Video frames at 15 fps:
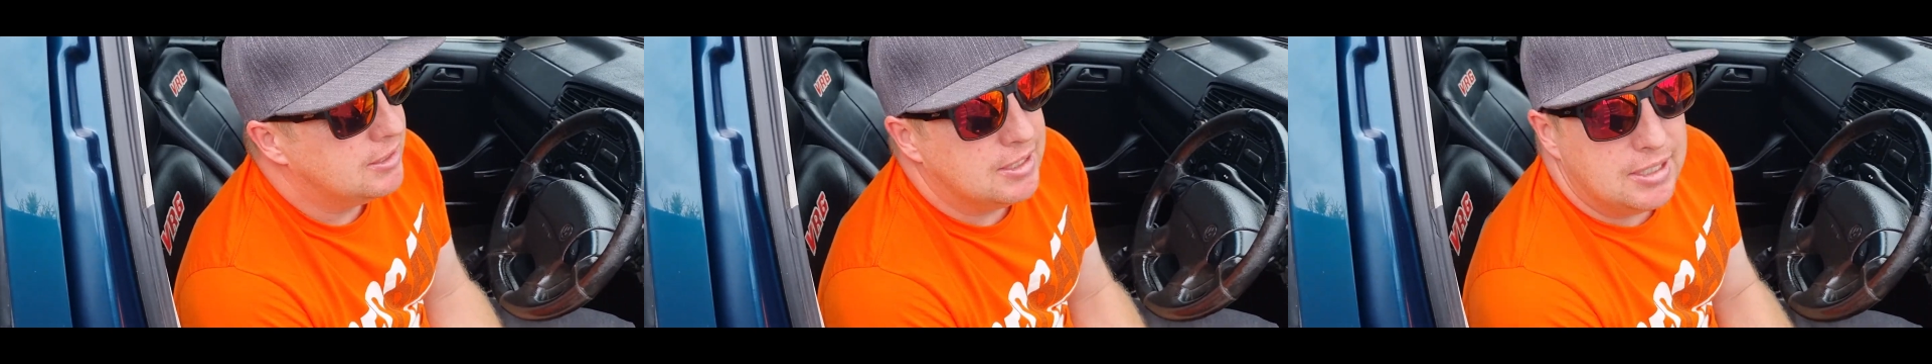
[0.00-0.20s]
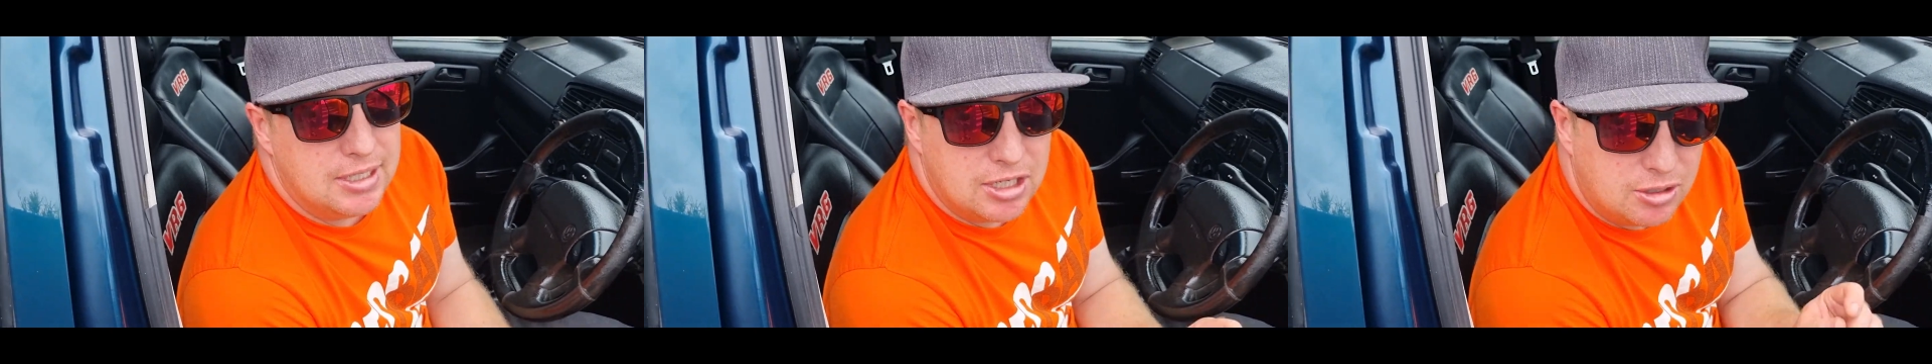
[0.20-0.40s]

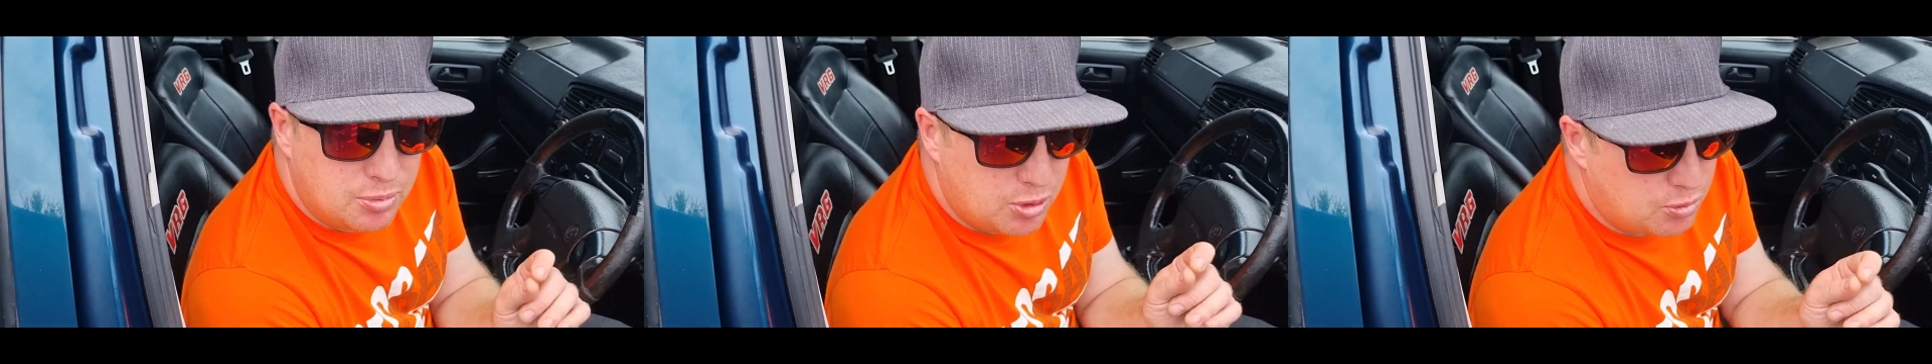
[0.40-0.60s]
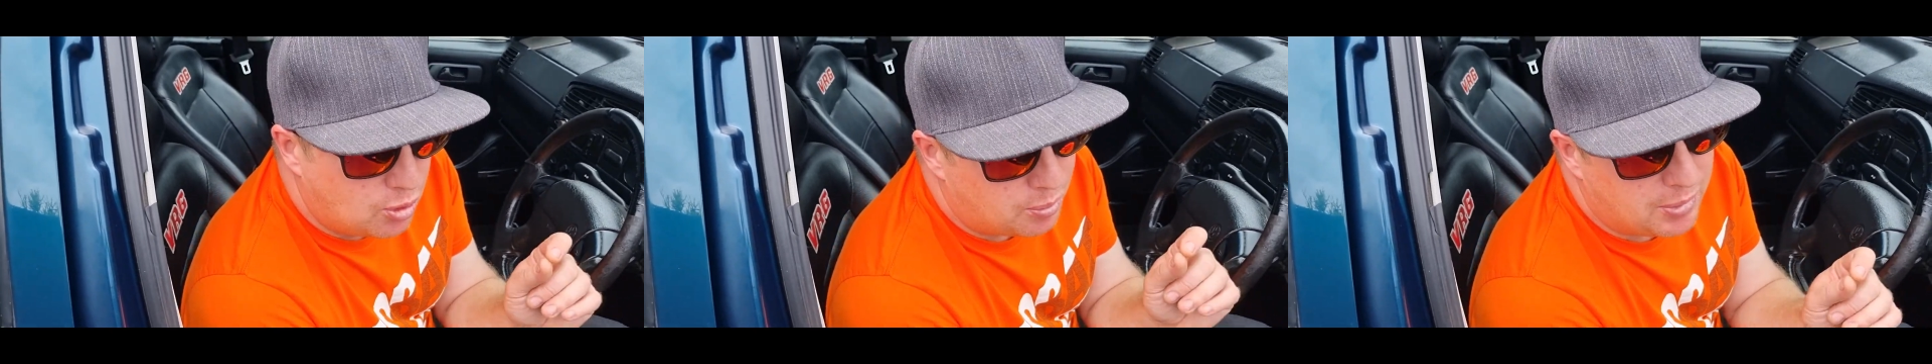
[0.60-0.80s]
a little
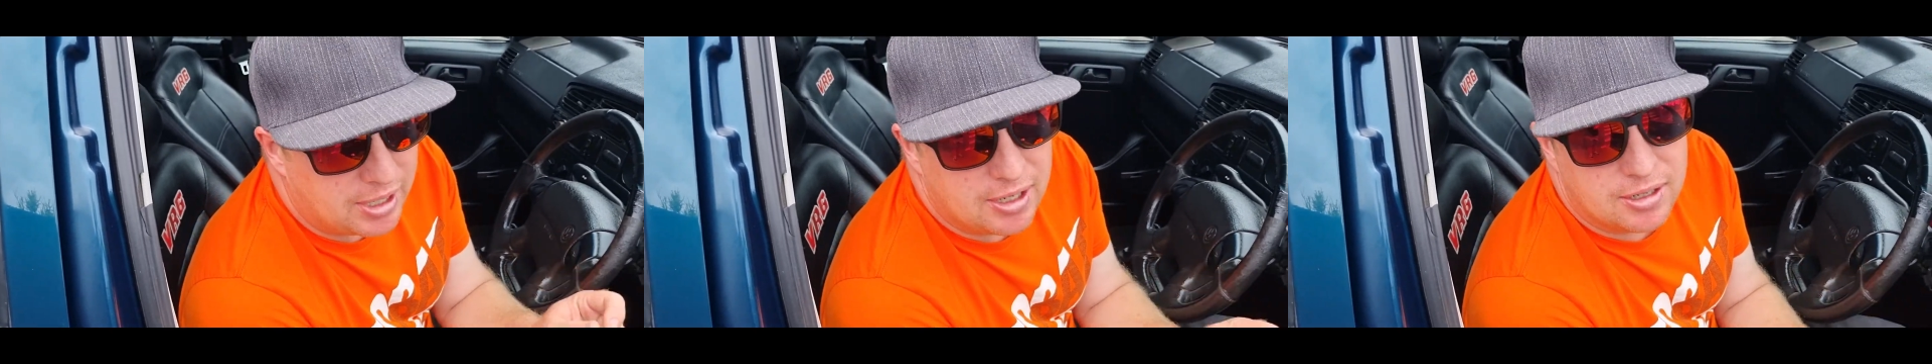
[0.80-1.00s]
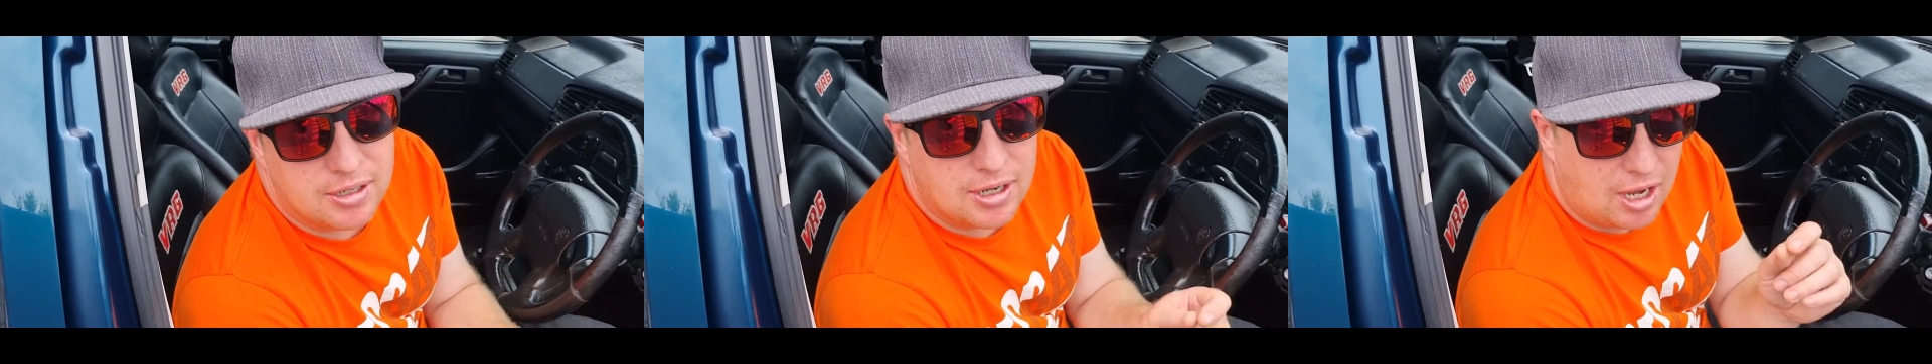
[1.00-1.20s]
bit more
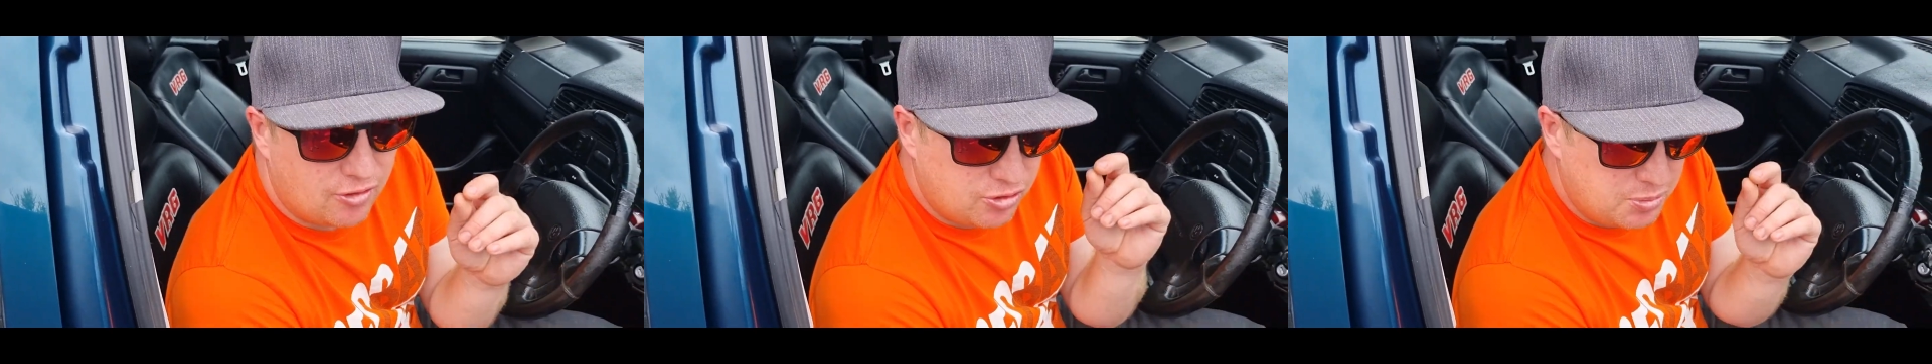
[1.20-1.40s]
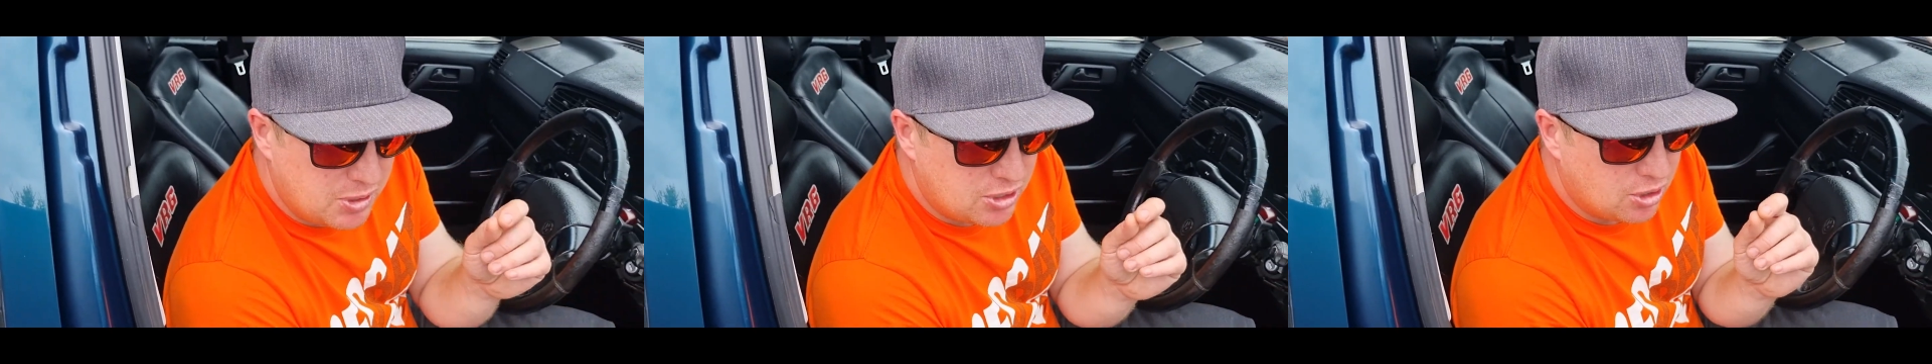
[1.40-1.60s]
money. I've
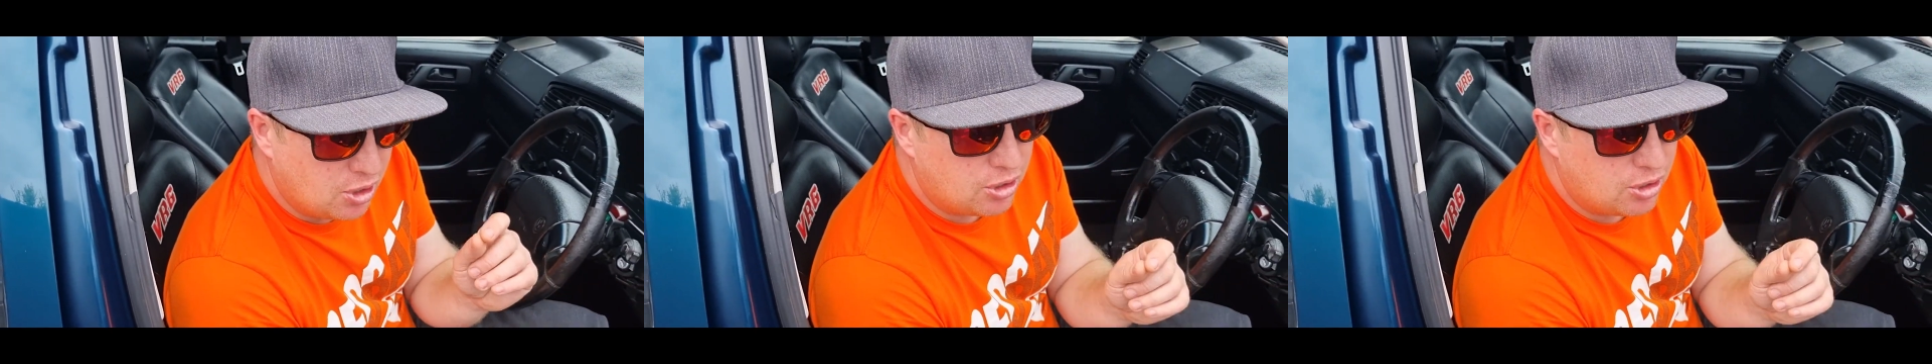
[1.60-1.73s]
spent a